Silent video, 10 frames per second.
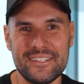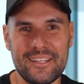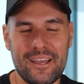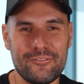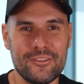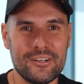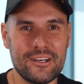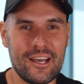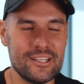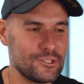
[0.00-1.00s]
they have the
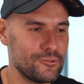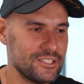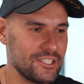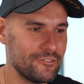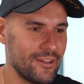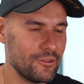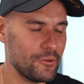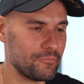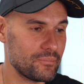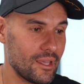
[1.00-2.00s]
highest resale value
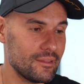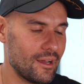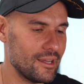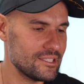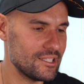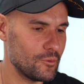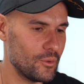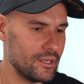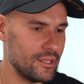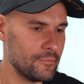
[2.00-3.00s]
and the highest
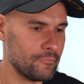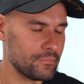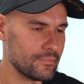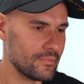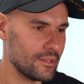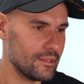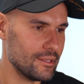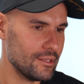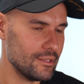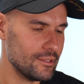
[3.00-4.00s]
liquidity.
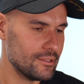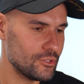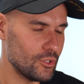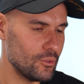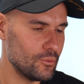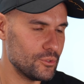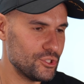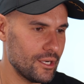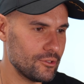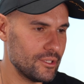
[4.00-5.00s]
So
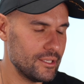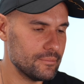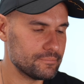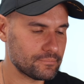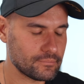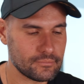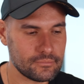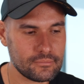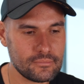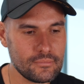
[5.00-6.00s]
generally
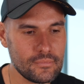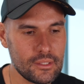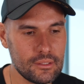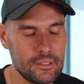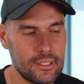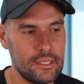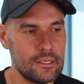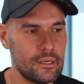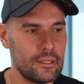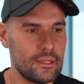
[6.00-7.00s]

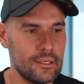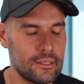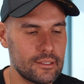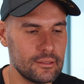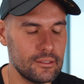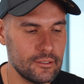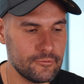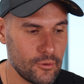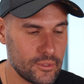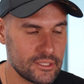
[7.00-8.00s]
here, I think the
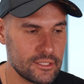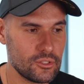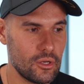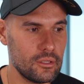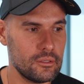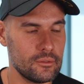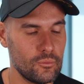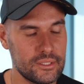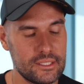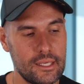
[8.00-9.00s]
focus is on,
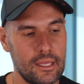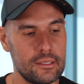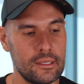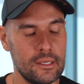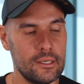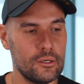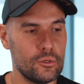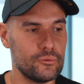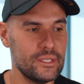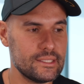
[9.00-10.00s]
once again,
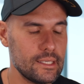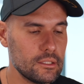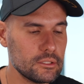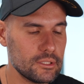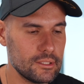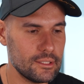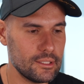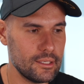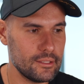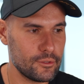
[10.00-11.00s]
resale
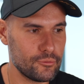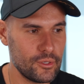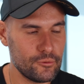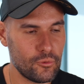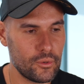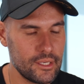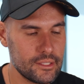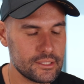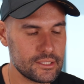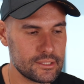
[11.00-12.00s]
in 3 to 4
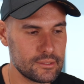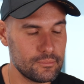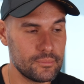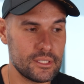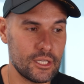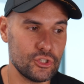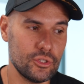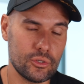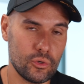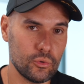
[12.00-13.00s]
years. Potentially
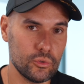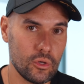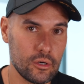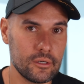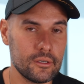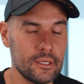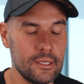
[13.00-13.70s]
you can hold longer